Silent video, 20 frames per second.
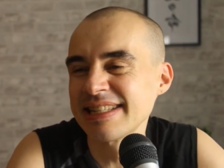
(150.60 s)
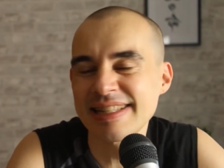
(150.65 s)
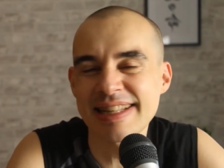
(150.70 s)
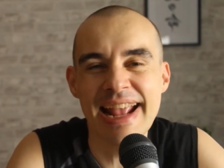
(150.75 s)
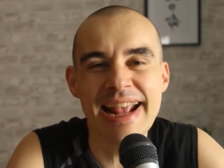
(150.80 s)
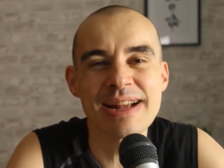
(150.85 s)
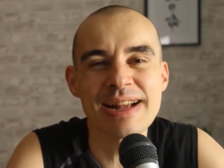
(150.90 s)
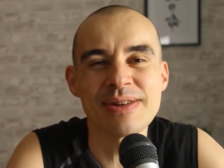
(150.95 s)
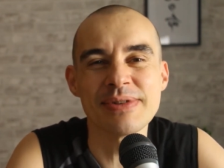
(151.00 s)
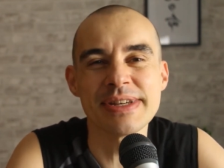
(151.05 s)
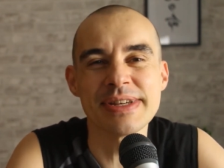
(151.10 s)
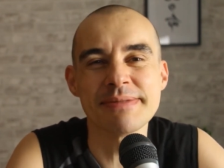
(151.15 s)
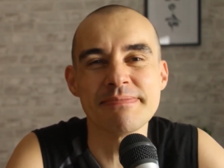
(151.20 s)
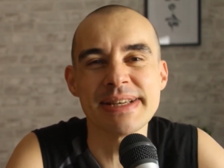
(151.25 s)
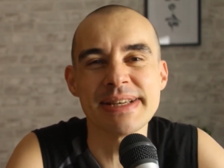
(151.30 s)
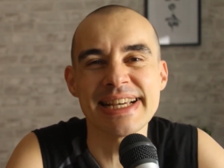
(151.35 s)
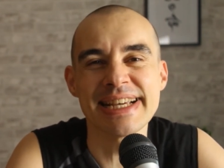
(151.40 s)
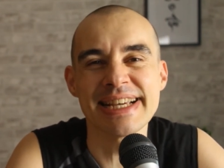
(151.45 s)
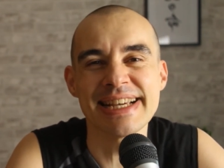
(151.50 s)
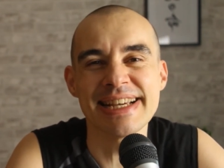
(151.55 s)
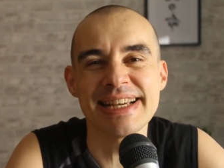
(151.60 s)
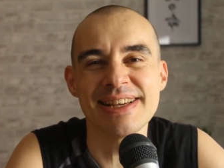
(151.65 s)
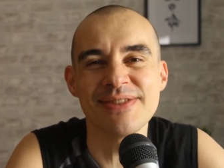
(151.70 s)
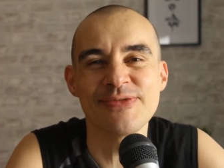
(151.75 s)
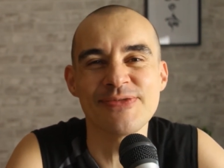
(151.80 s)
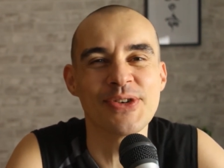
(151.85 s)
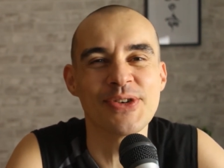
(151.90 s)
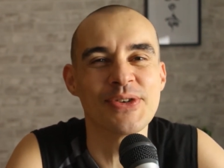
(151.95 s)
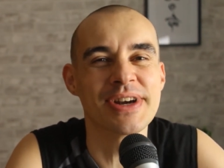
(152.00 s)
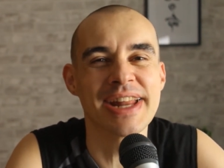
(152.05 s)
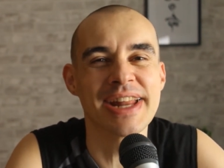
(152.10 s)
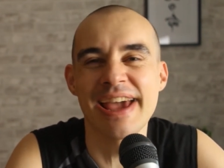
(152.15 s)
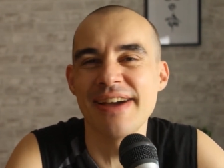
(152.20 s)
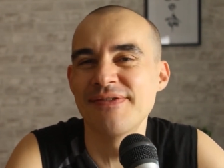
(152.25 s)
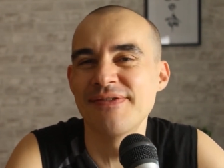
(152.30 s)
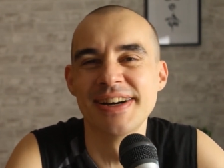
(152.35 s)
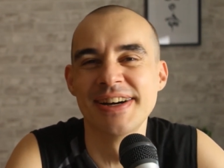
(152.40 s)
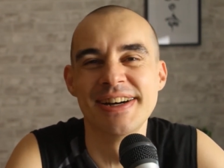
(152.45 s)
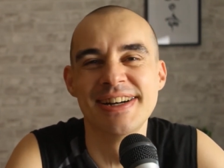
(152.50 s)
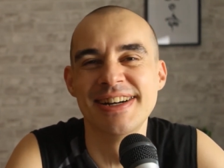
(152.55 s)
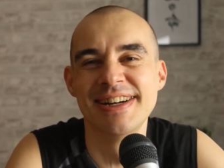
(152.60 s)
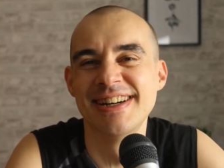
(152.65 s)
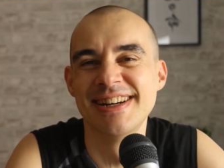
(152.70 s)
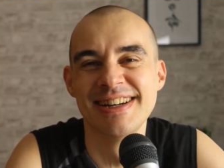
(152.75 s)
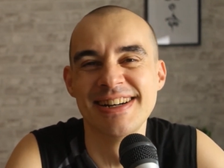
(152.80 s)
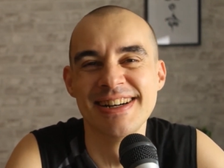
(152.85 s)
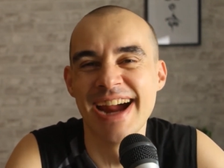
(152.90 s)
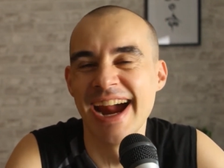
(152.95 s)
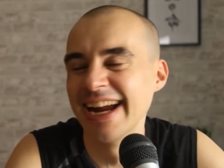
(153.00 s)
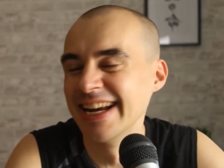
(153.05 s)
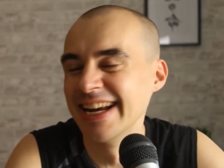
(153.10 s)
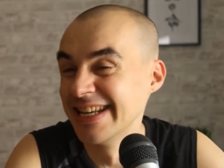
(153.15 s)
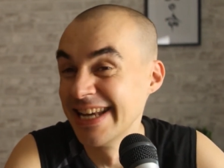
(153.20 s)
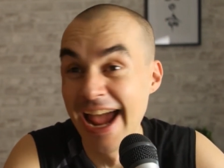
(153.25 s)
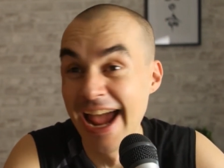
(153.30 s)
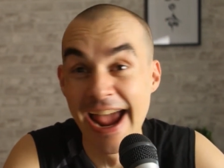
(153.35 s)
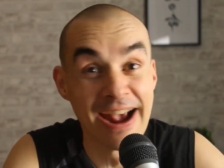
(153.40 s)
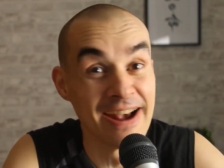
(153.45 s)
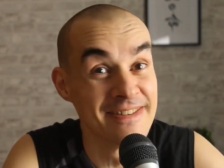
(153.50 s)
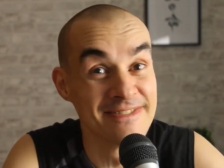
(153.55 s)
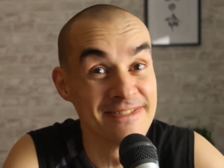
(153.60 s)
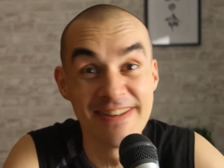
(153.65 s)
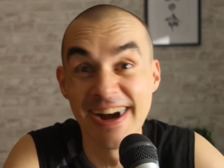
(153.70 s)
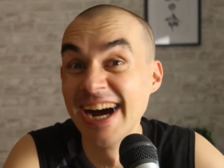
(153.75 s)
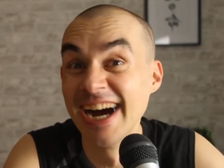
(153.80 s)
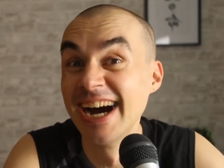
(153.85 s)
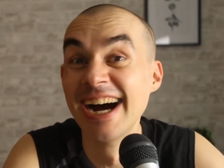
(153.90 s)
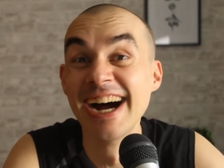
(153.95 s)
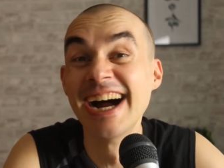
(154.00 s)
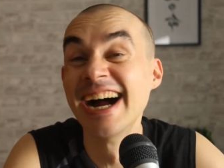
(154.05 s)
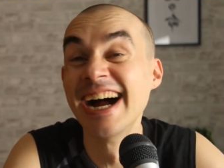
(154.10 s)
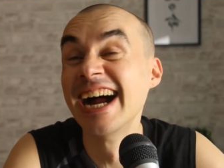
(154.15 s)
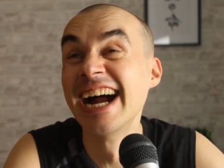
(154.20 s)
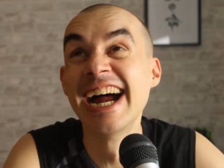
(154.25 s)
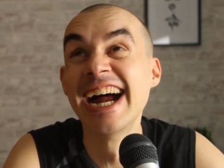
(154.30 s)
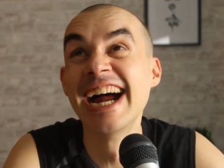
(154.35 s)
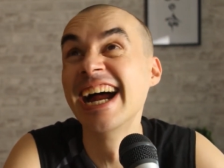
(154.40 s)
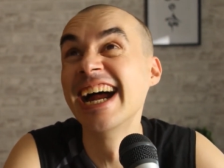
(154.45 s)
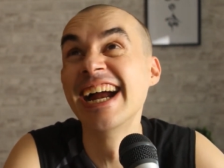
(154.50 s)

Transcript: Stay with me forever and ever.